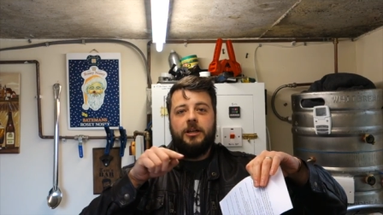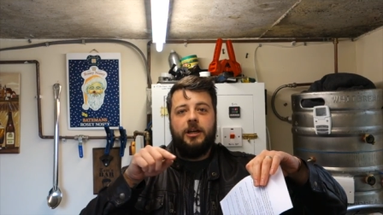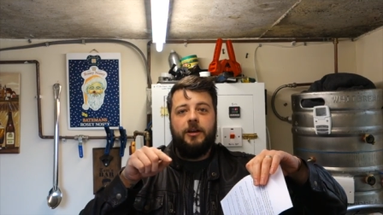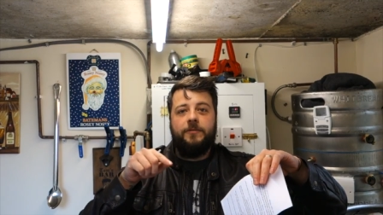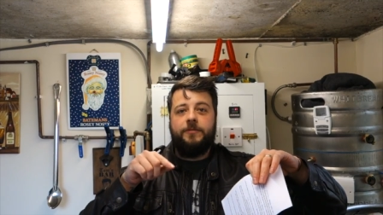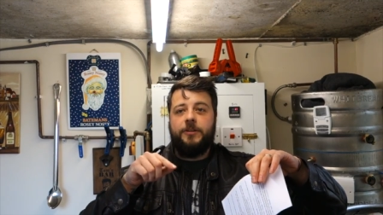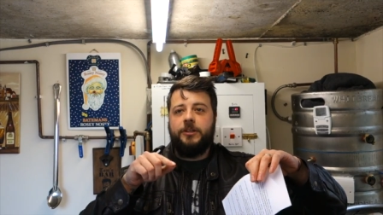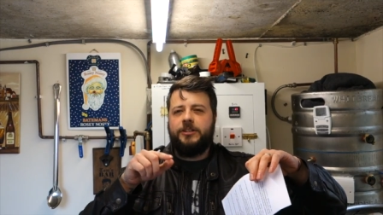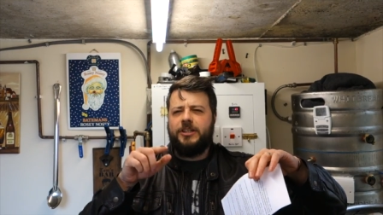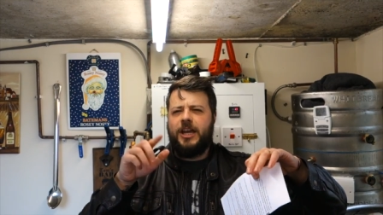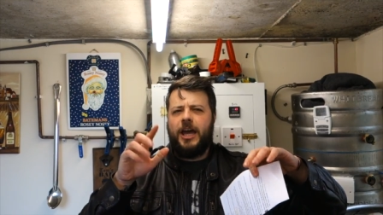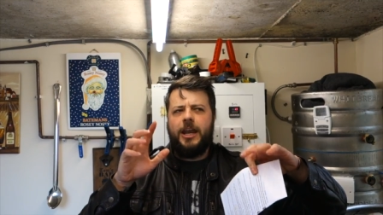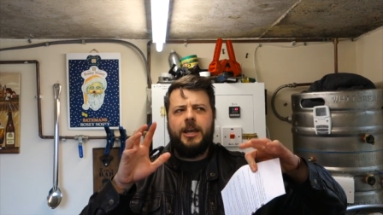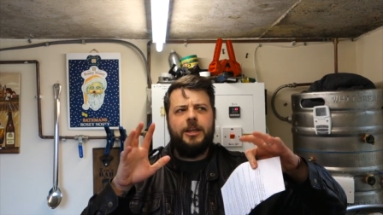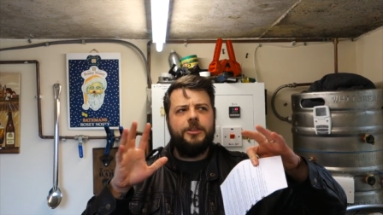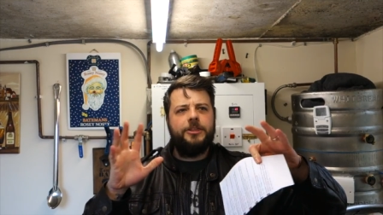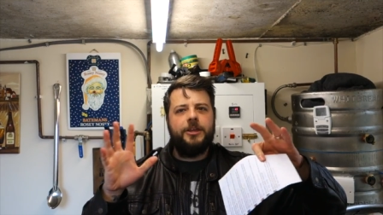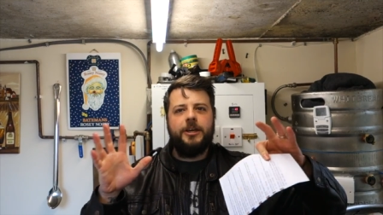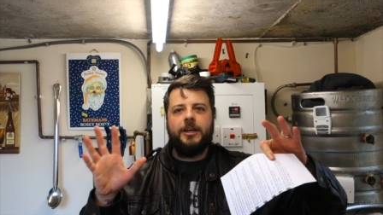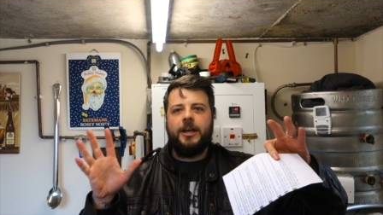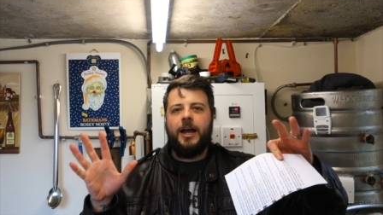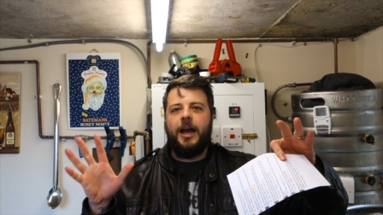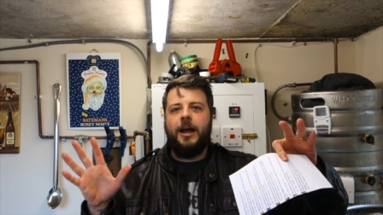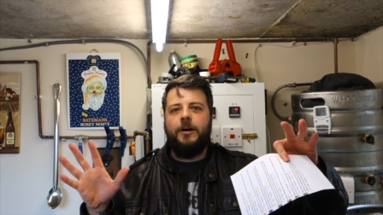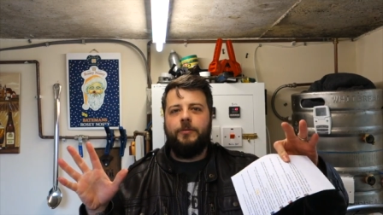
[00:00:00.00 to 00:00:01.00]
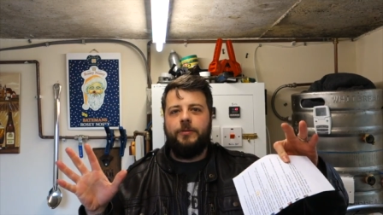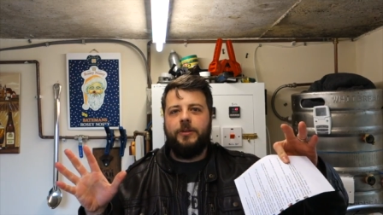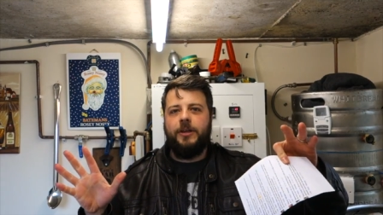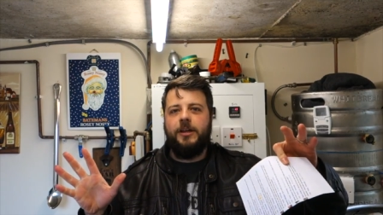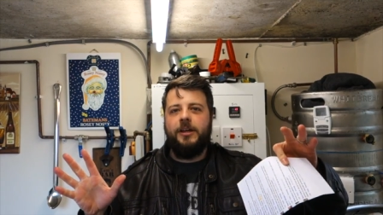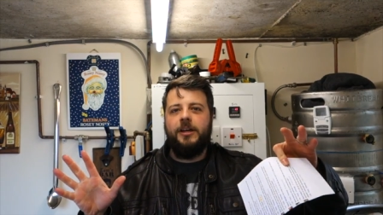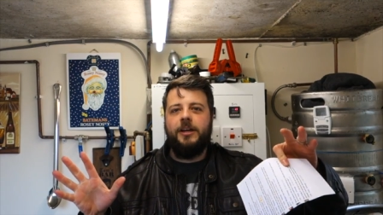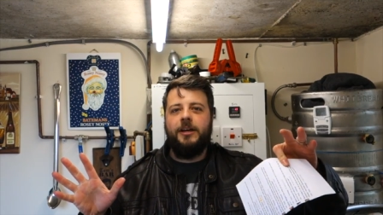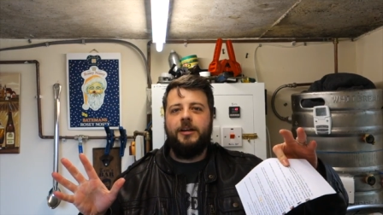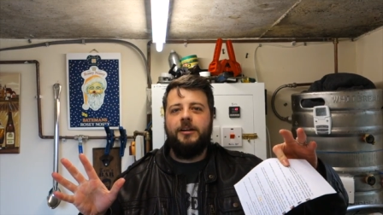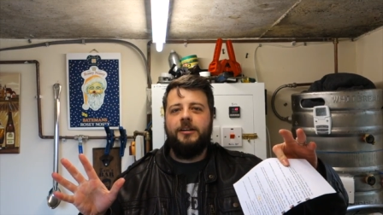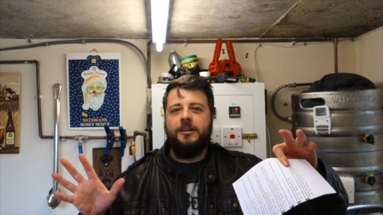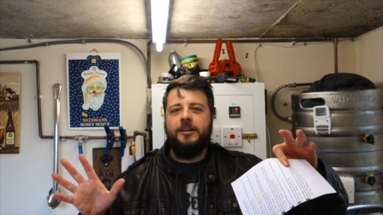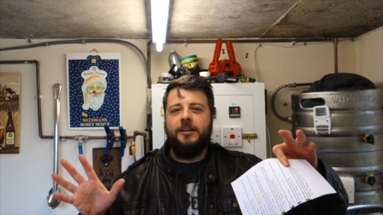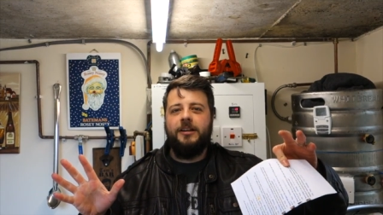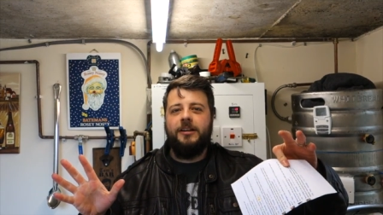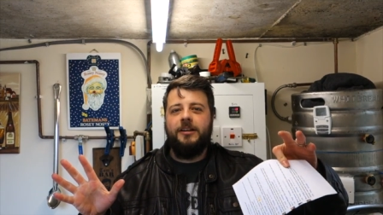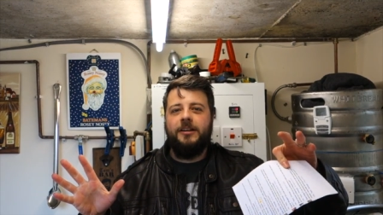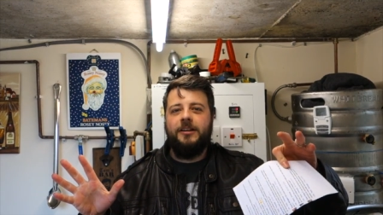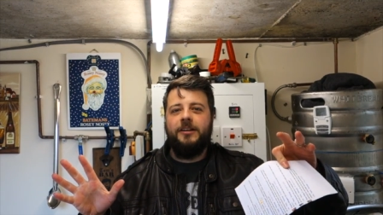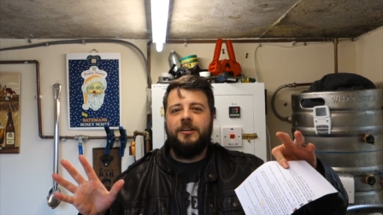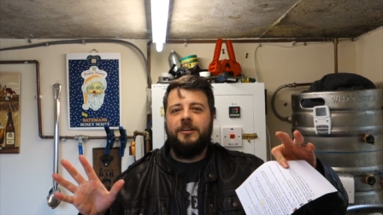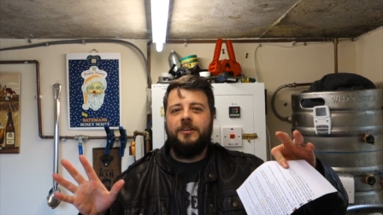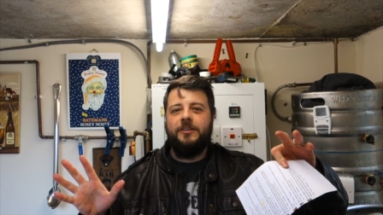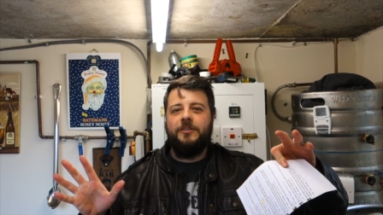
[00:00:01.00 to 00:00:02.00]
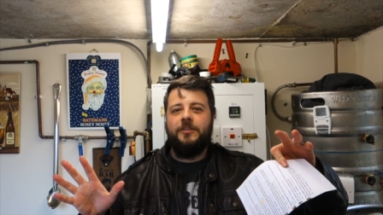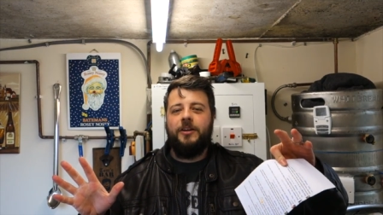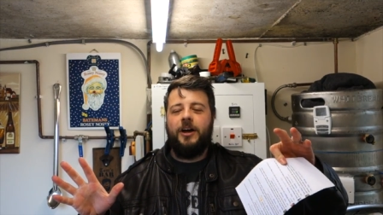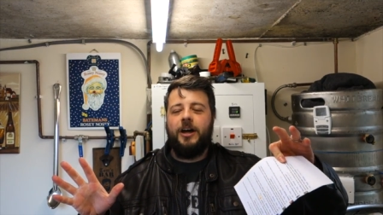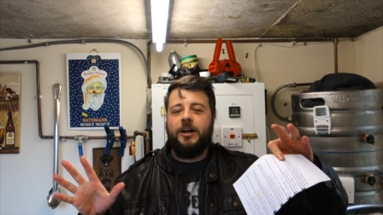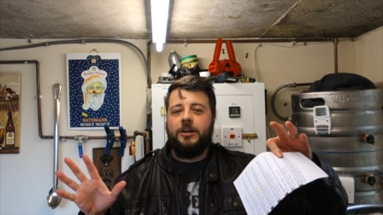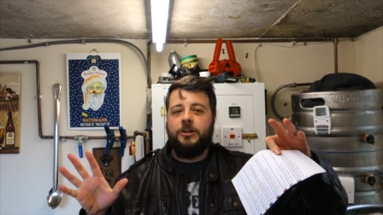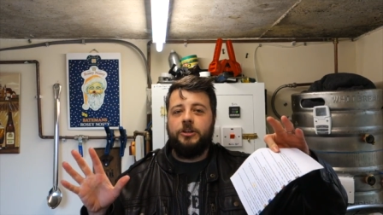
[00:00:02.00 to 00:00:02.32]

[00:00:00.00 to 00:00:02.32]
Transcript: If there's anything out there that I